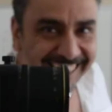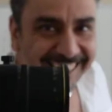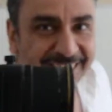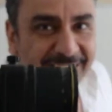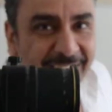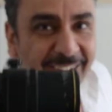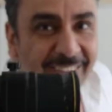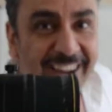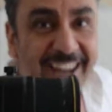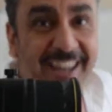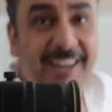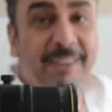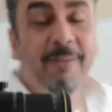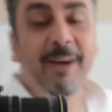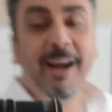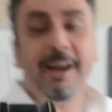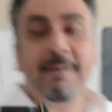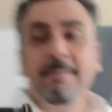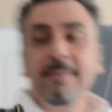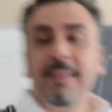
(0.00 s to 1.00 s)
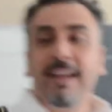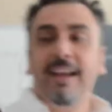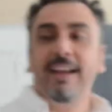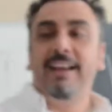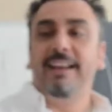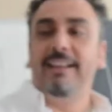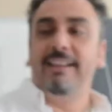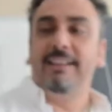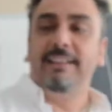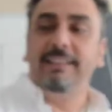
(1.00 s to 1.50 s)
So anyway,
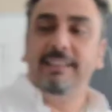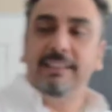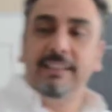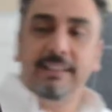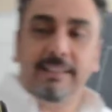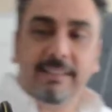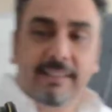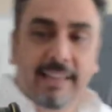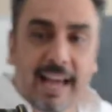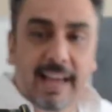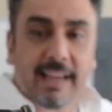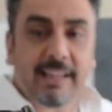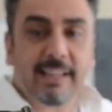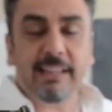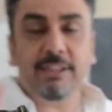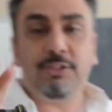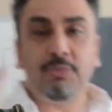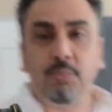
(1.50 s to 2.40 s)
that is